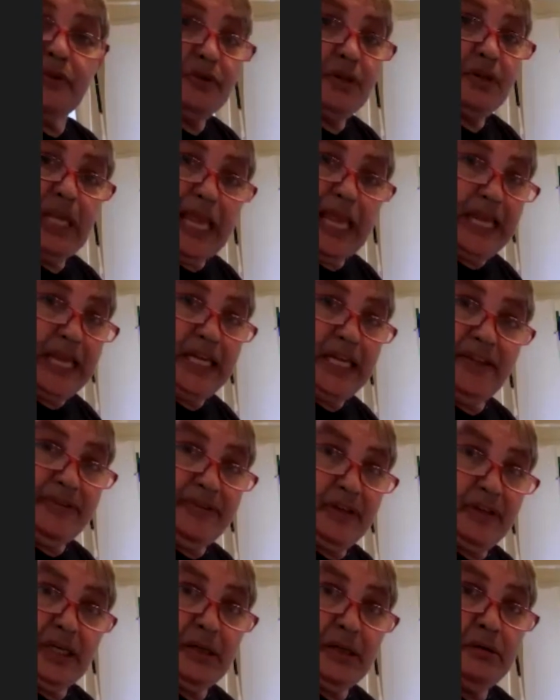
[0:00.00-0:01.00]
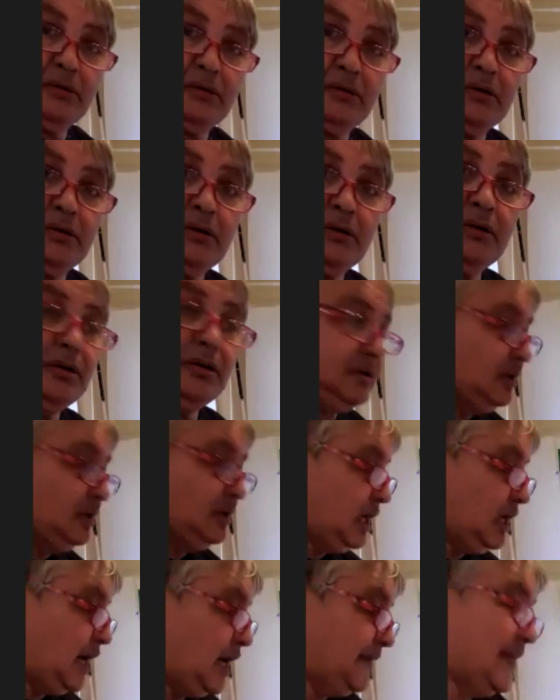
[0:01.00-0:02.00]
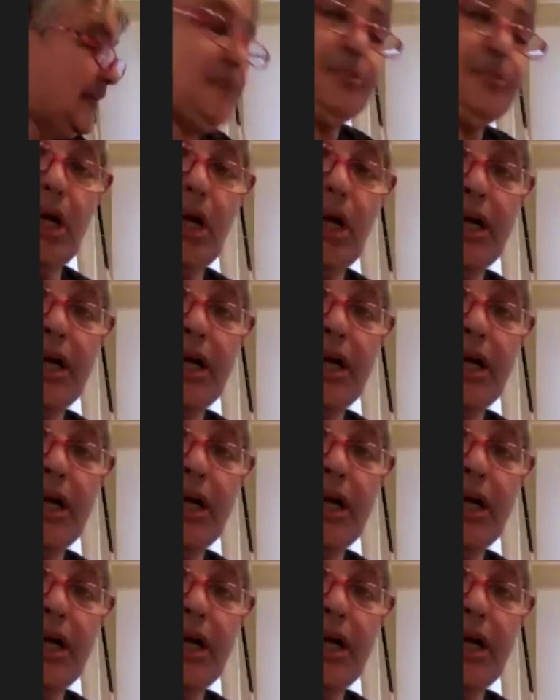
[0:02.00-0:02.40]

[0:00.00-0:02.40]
anything on that brush